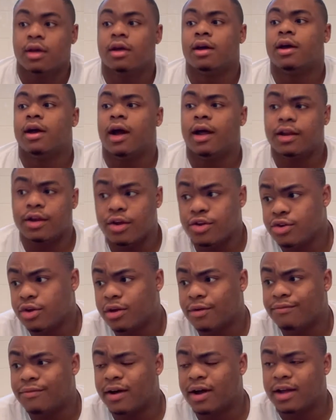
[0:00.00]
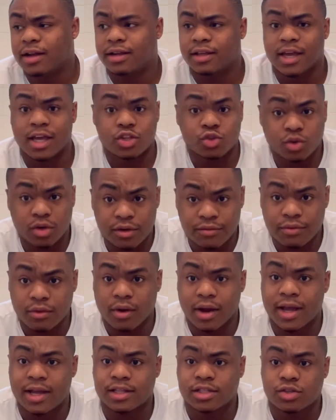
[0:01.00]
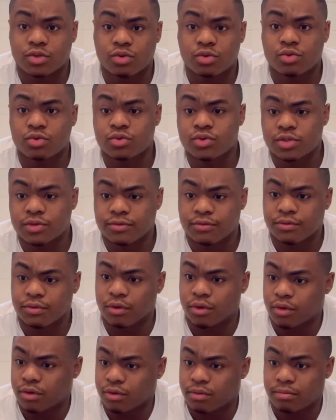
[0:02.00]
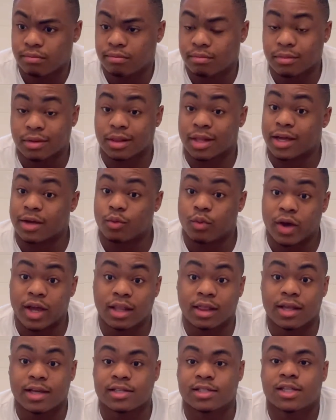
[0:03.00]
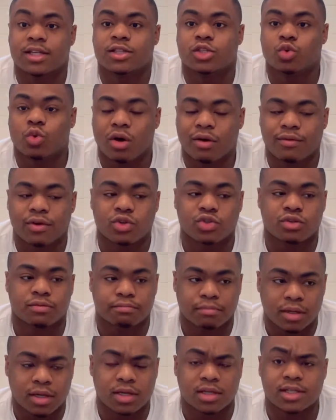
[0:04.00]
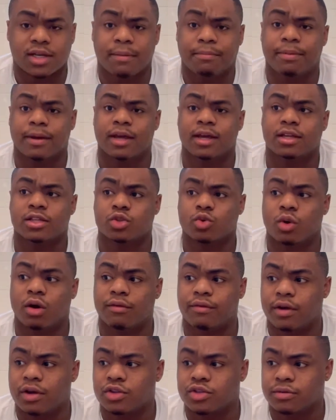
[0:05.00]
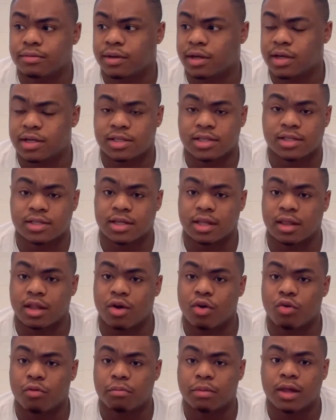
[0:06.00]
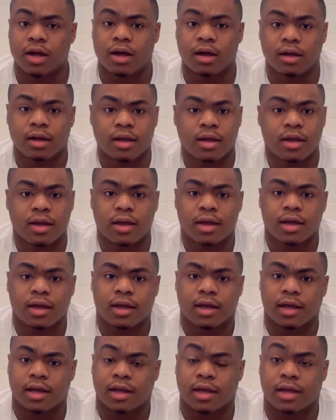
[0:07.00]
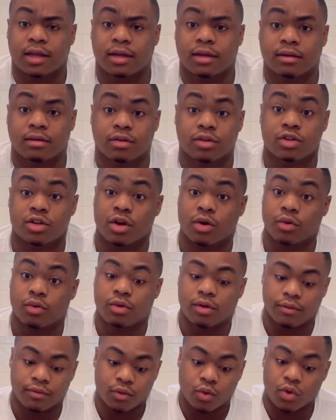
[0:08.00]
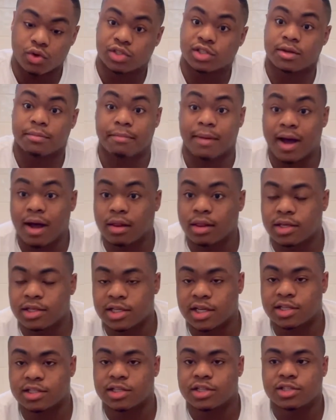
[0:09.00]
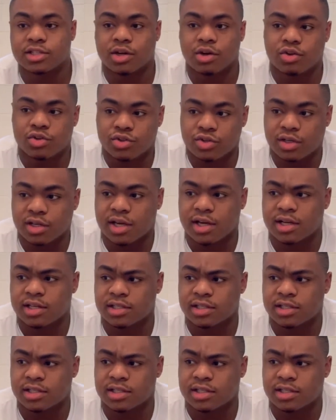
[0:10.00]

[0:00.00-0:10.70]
I know you could find K24a2s for way less than $1,200. I paid $1,200 because it's a long block, and you know, of course, the mileage I just told you guys,